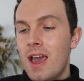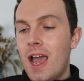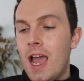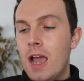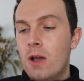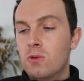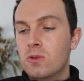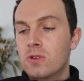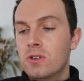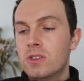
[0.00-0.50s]

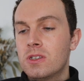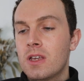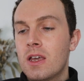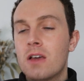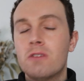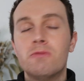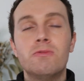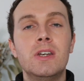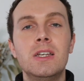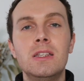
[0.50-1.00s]
I was
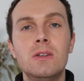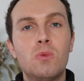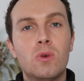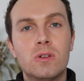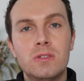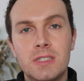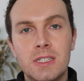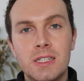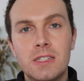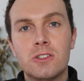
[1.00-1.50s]
really
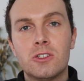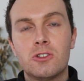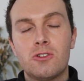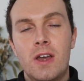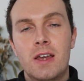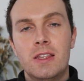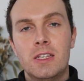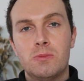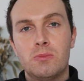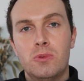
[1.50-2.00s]
wanting to
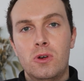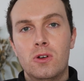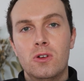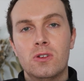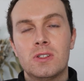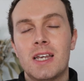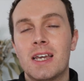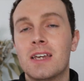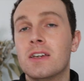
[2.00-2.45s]
try this product.